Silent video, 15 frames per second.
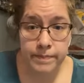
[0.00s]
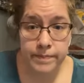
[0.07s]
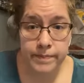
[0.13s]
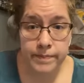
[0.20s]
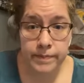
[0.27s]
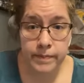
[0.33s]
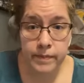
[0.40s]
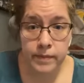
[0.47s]

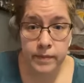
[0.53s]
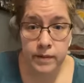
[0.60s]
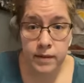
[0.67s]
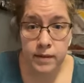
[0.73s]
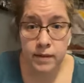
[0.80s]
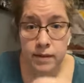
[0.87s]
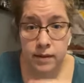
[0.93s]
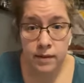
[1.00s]

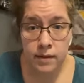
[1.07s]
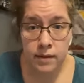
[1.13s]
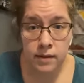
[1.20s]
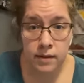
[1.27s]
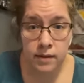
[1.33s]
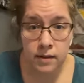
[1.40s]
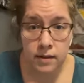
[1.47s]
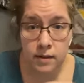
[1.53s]

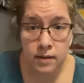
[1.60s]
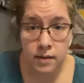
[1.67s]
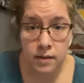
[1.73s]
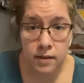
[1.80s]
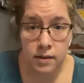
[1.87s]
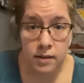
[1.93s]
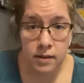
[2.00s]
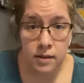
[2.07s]

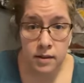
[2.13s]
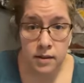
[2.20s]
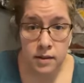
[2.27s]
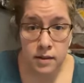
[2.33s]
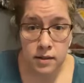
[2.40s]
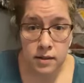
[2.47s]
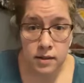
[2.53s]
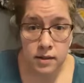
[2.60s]

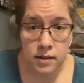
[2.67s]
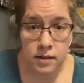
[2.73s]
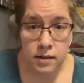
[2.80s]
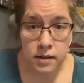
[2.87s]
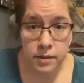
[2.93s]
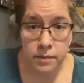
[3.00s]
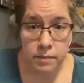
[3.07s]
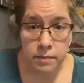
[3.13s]
(silence)